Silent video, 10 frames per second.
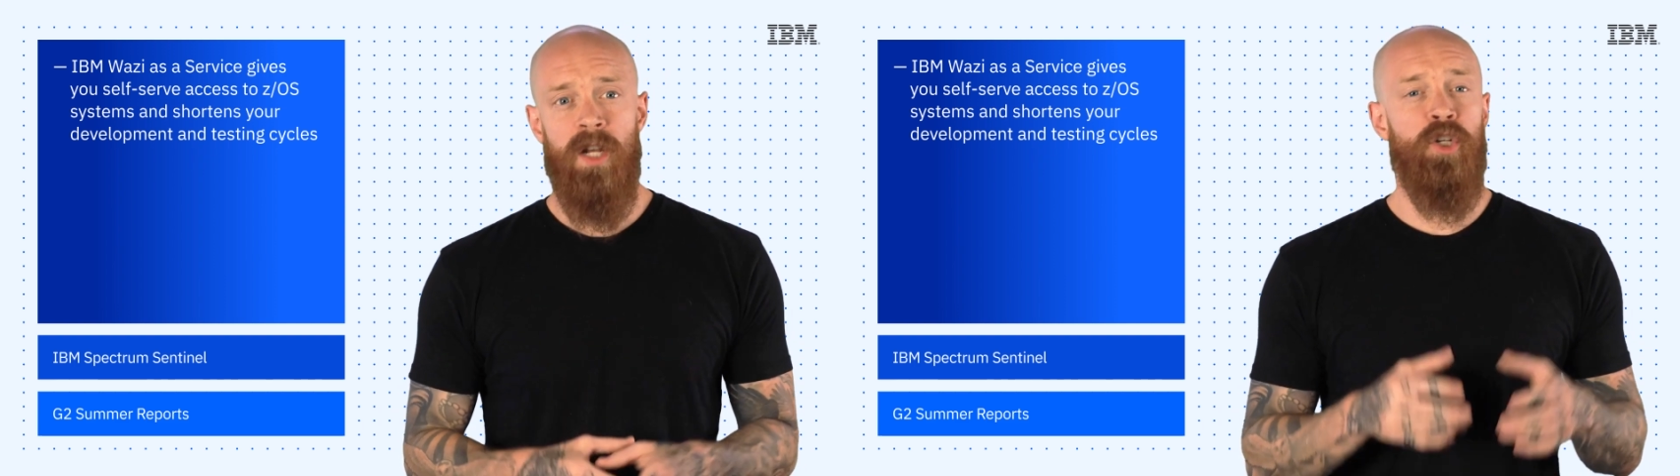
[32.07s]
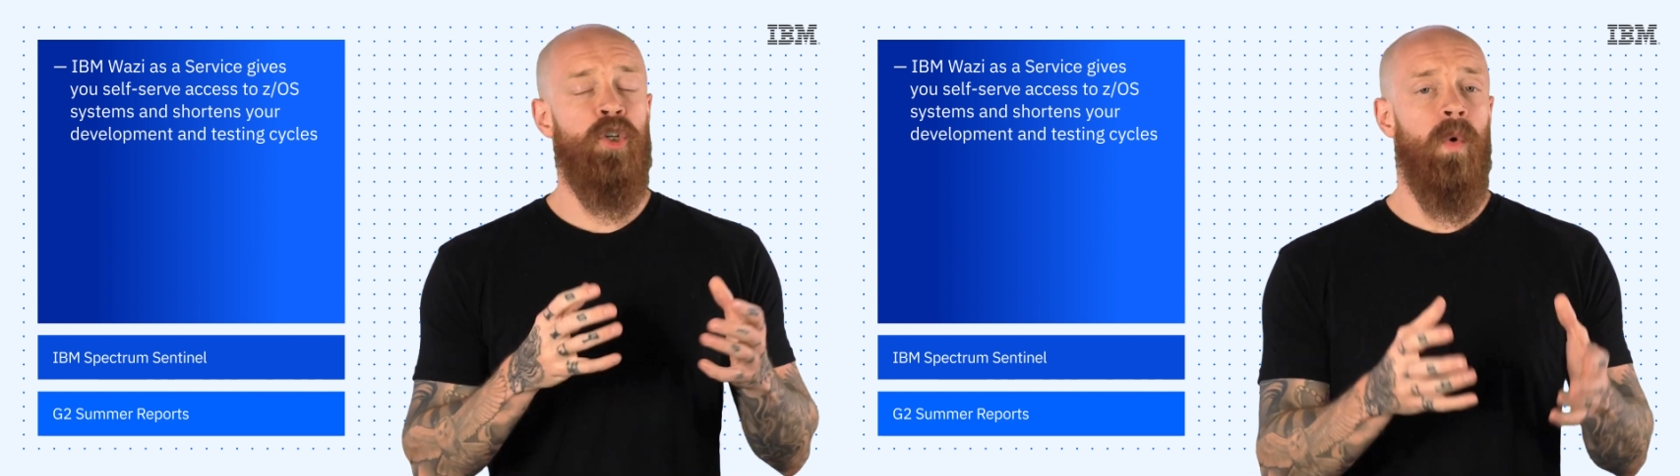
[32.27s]

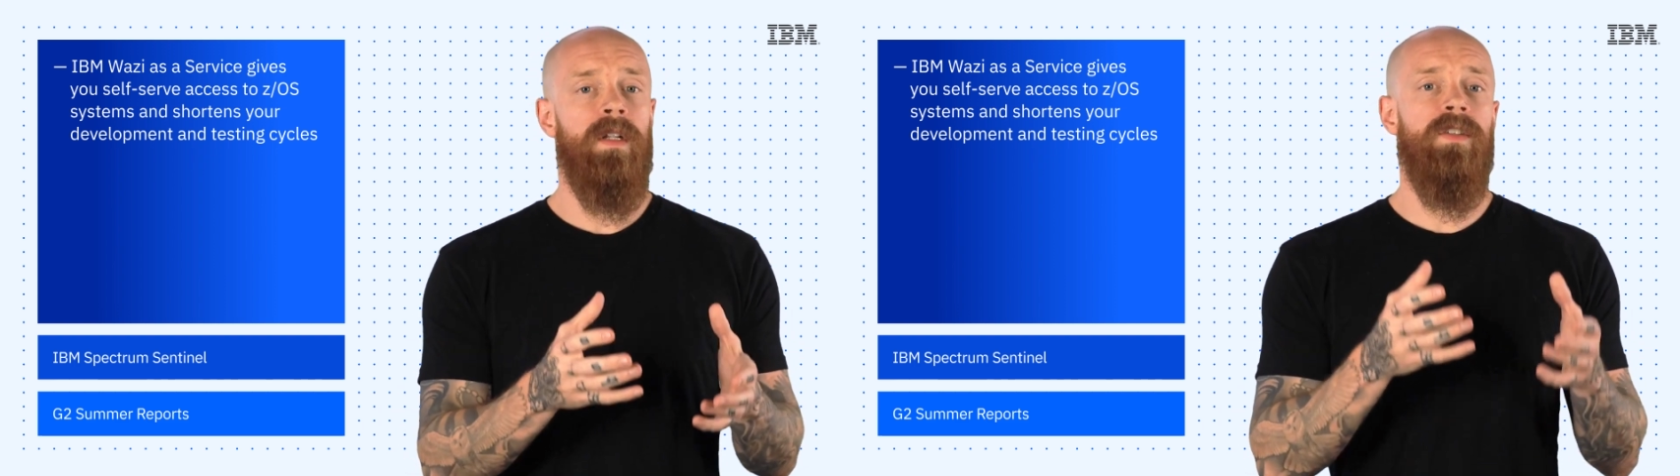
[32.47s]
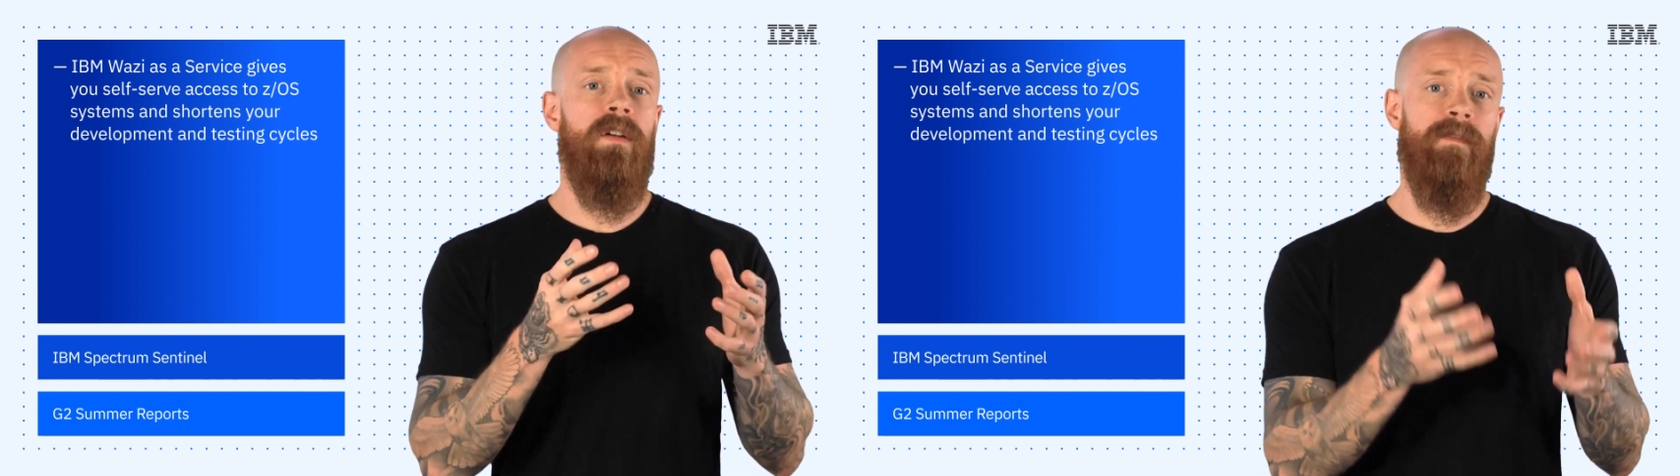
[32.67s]
and
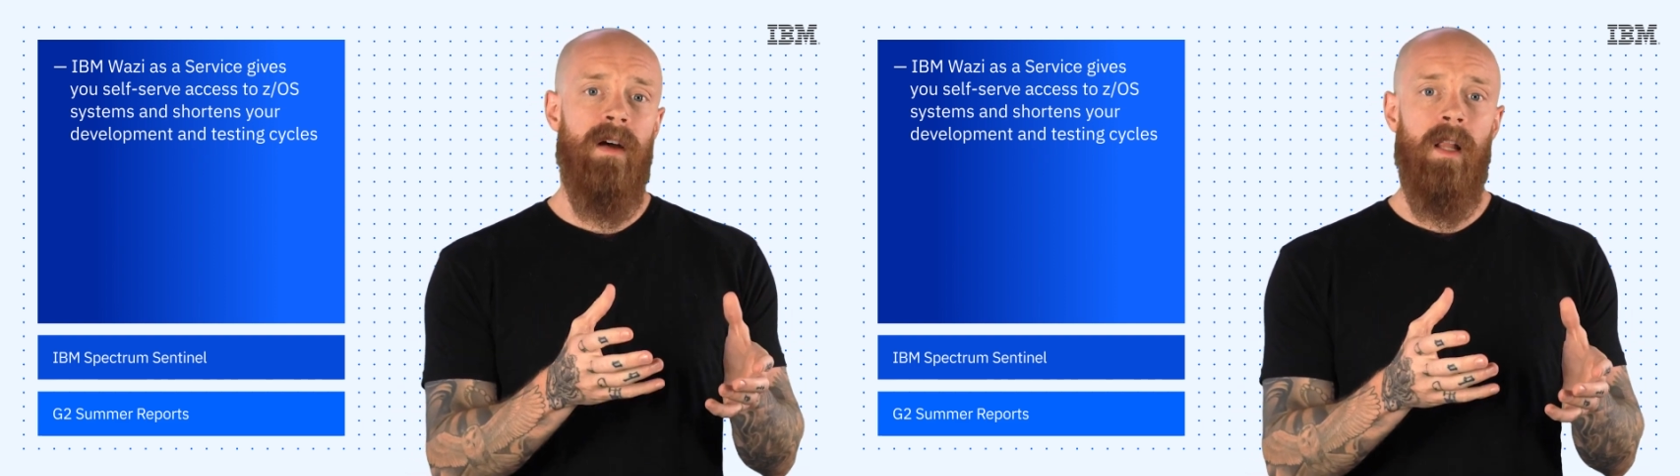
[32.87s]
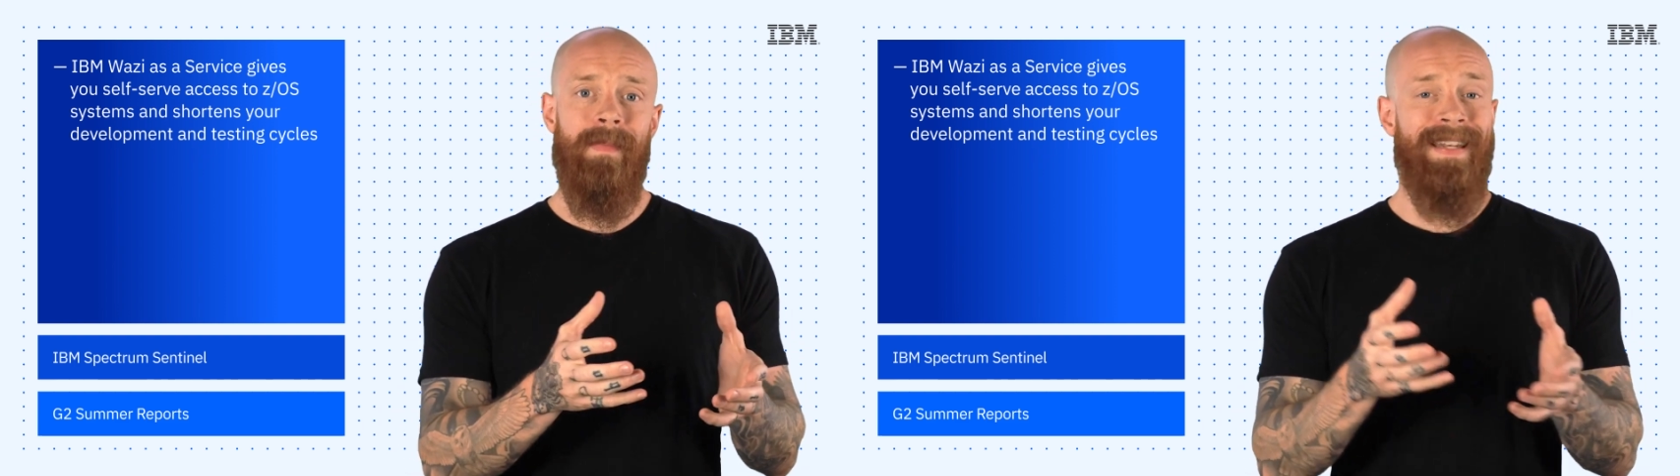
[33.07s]
shortens your
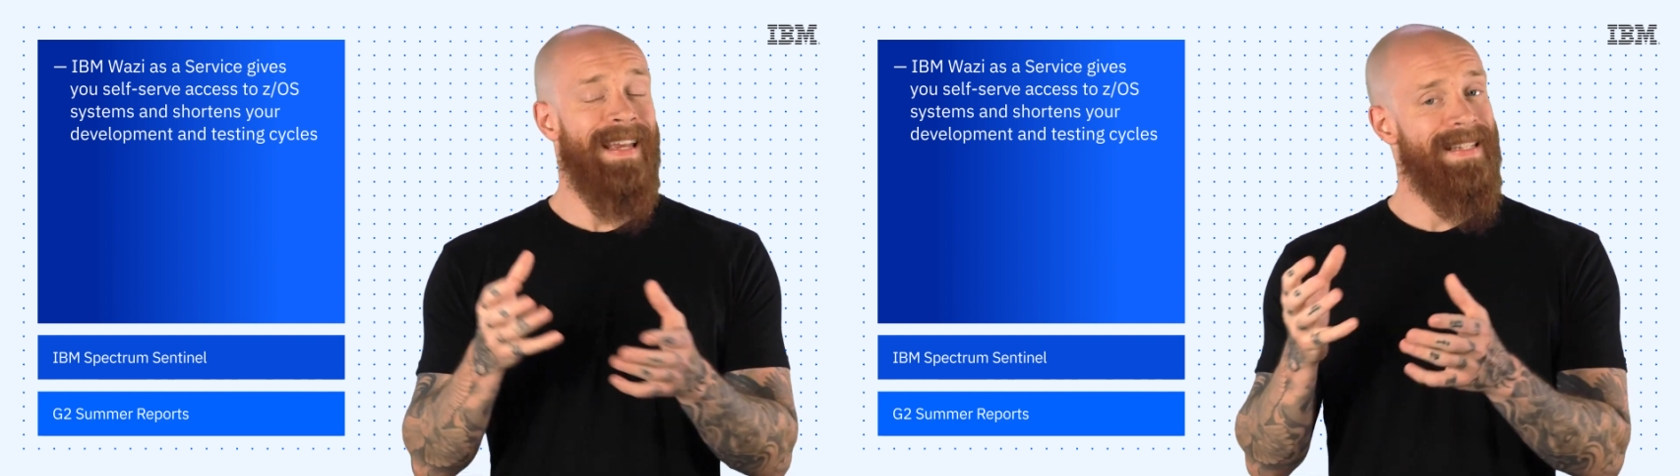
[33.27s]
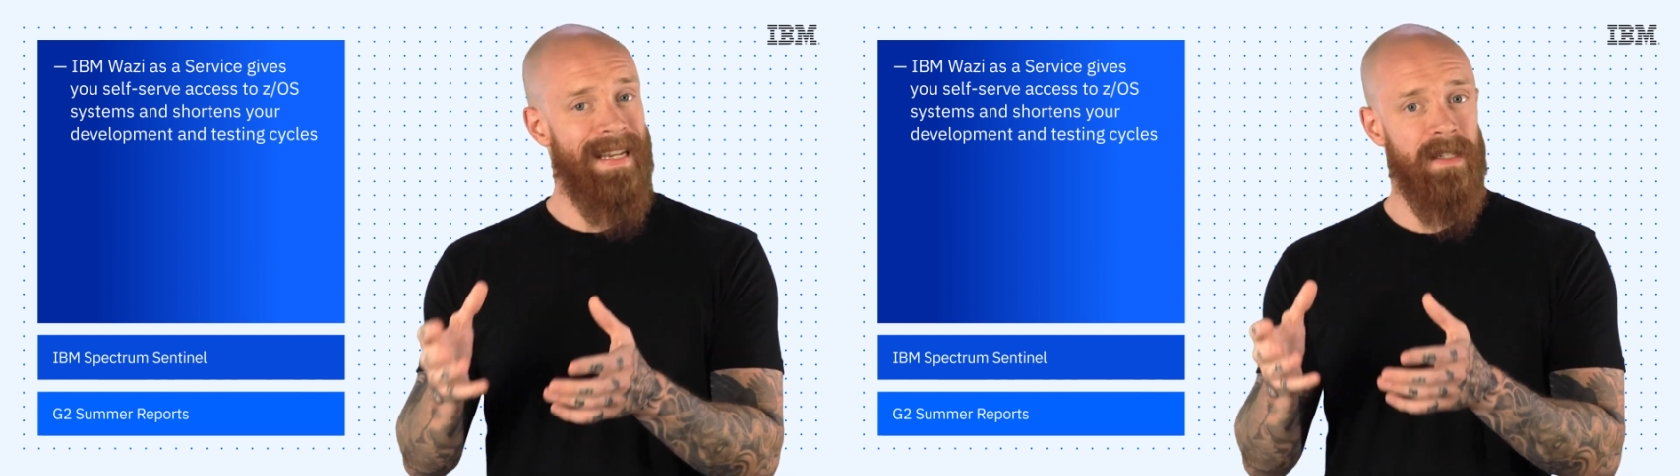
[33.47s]

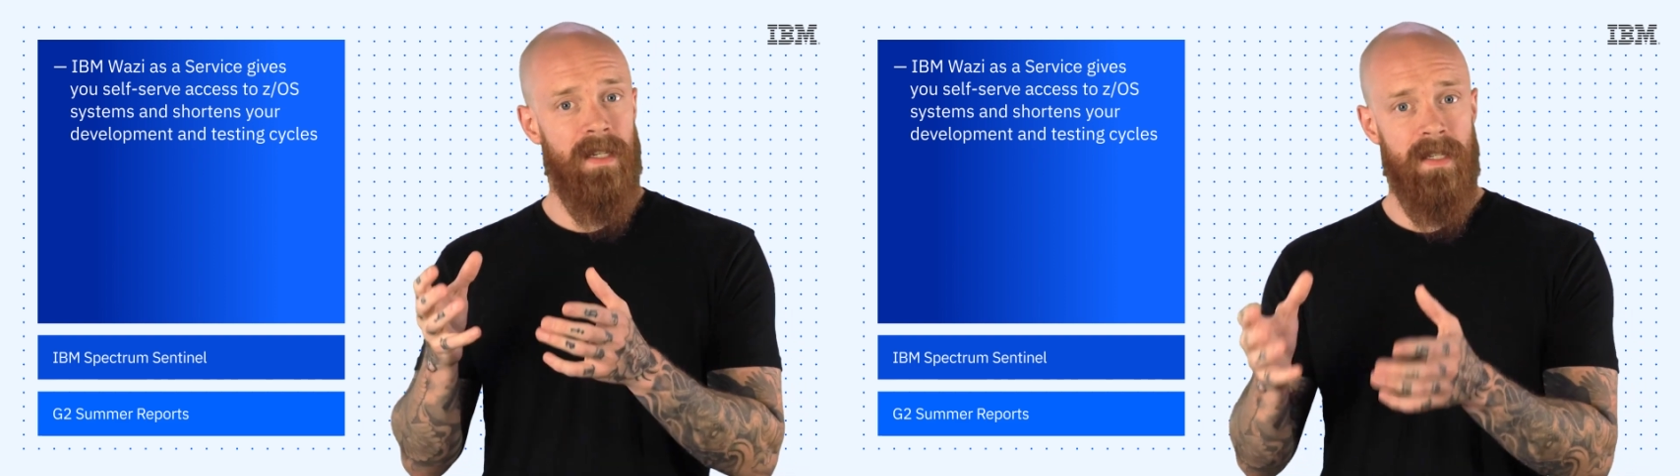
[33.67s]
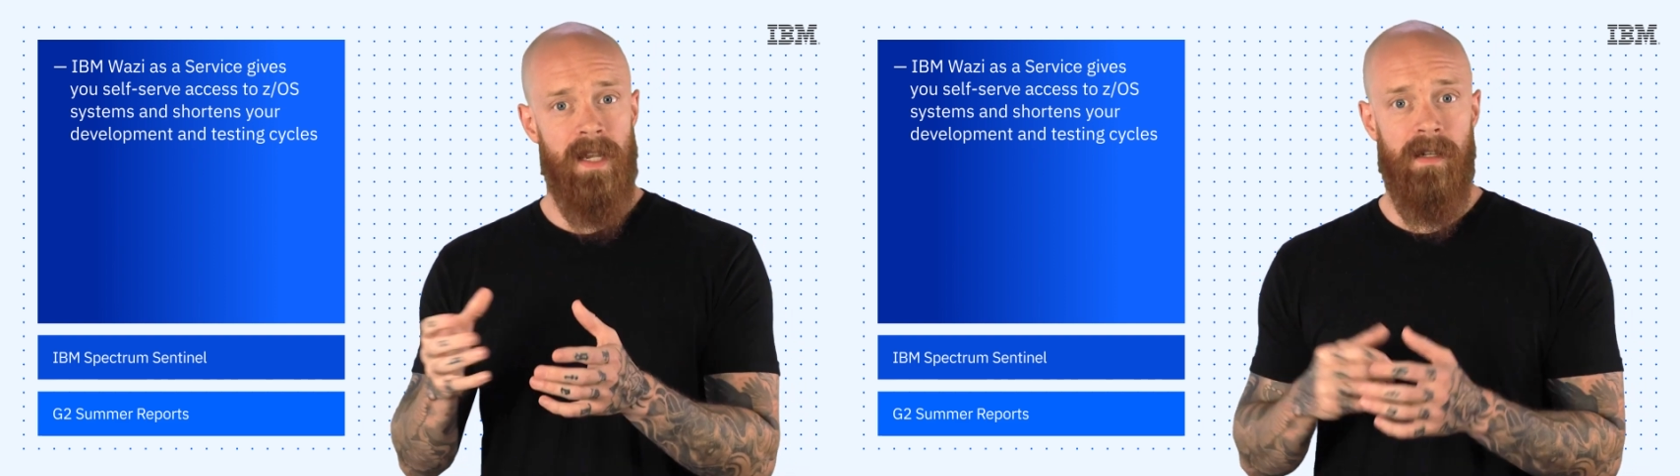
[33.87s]
development and
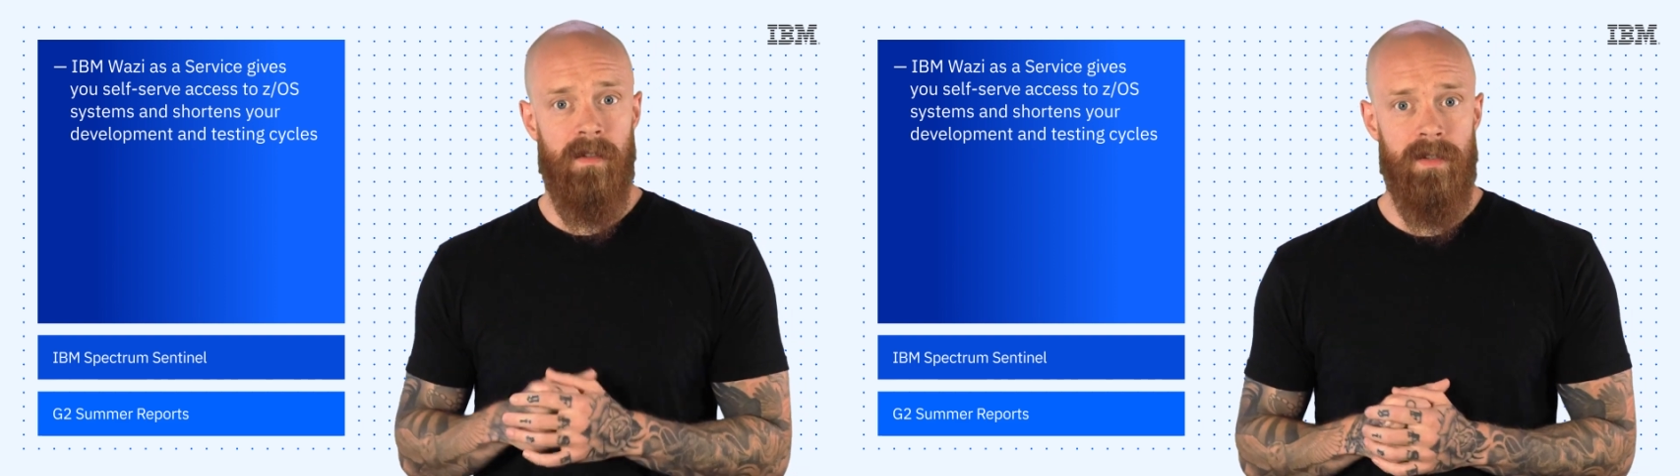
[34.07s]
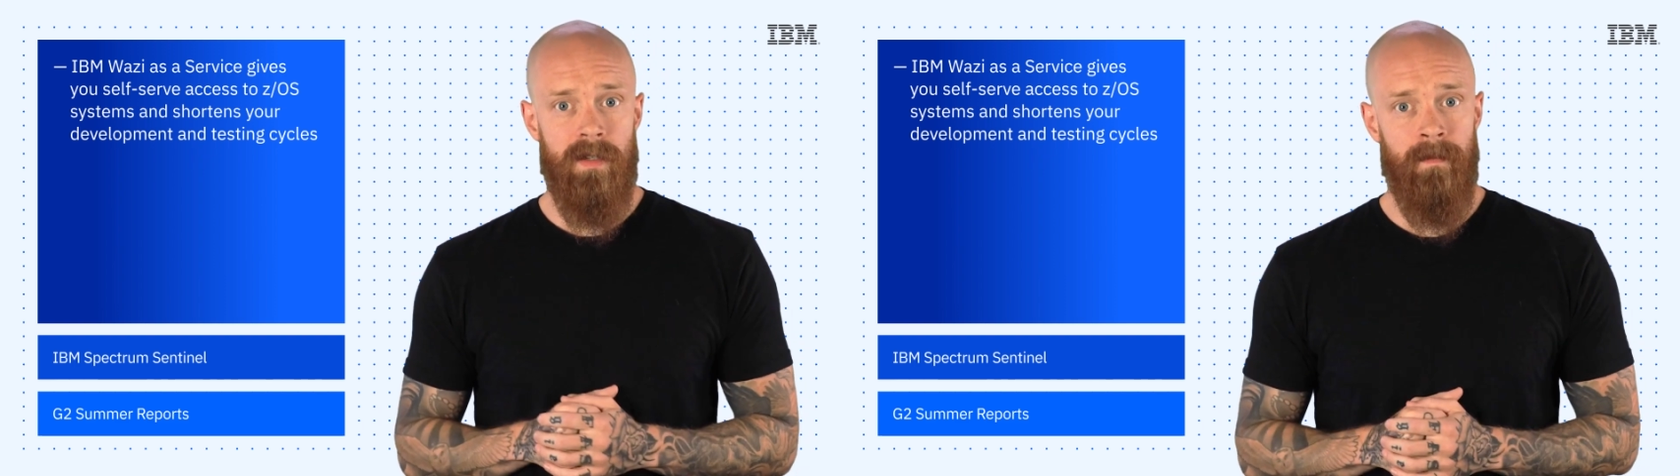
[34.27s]
testing
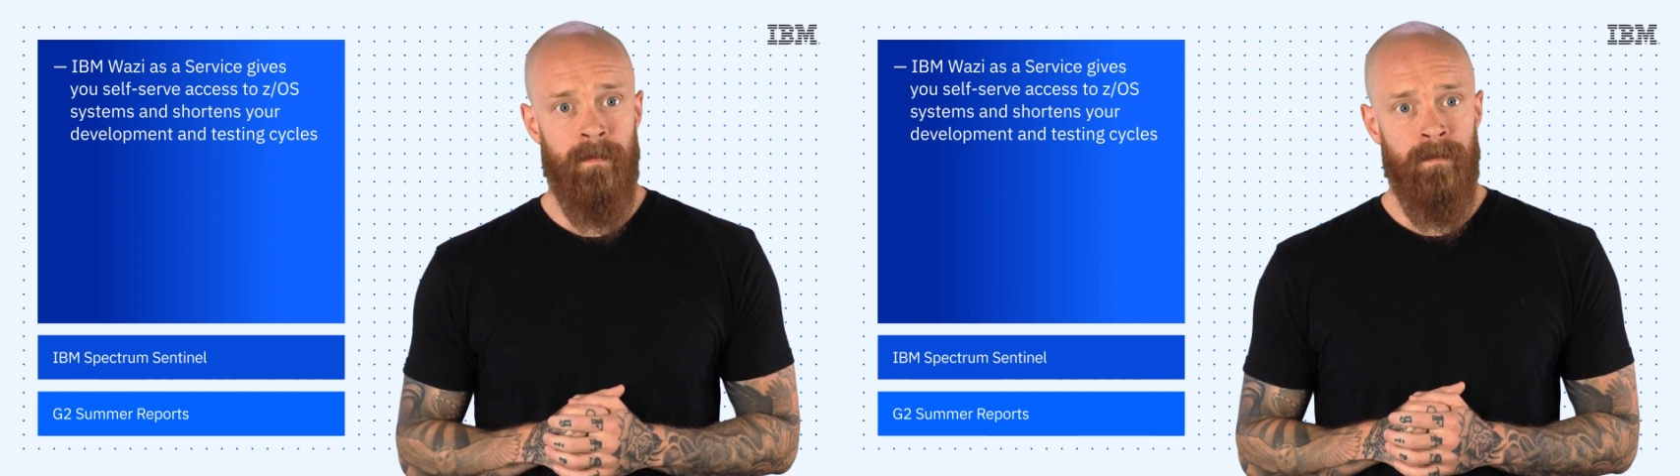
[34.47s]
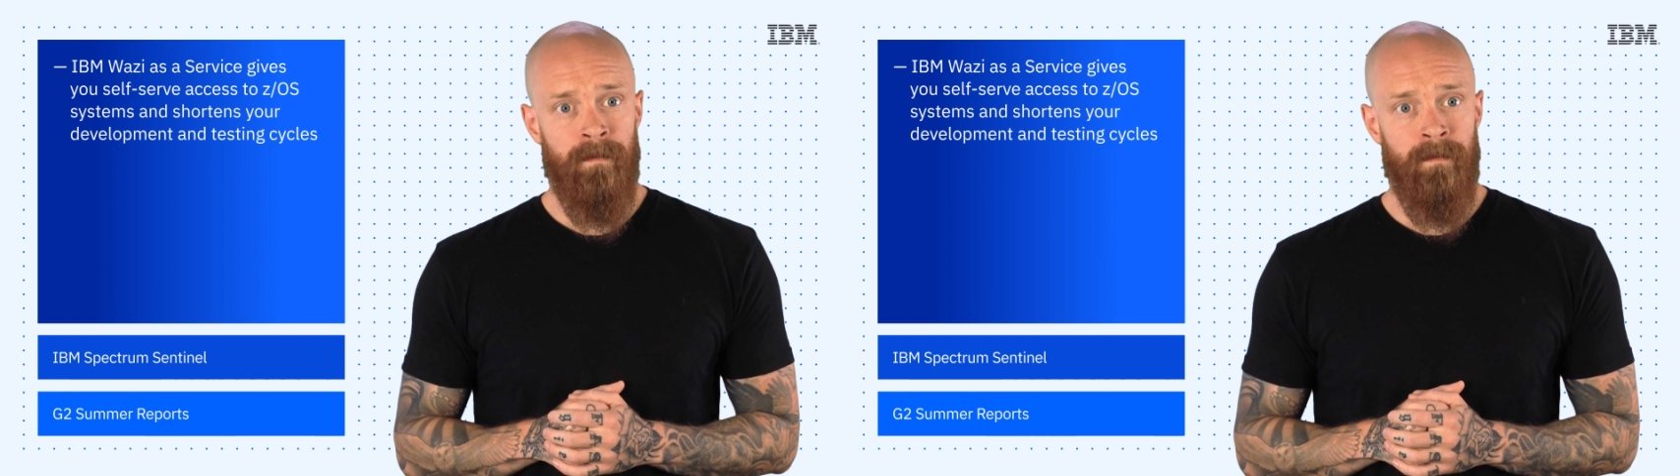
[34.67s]
cycles.